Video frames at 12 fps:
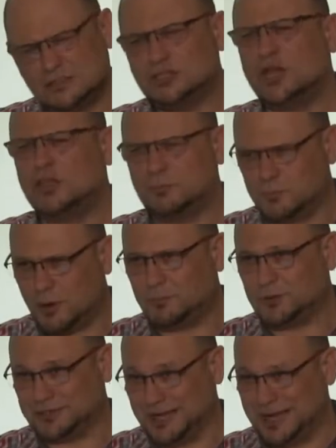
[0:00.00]
Not the
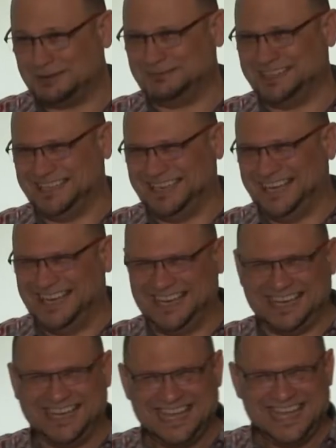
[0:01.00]
proper
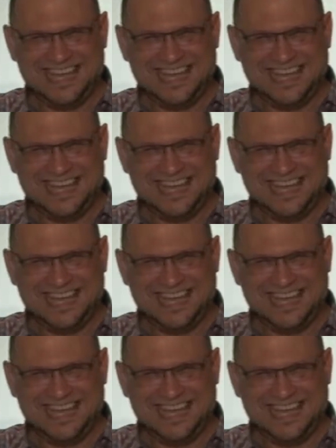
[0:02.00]
time.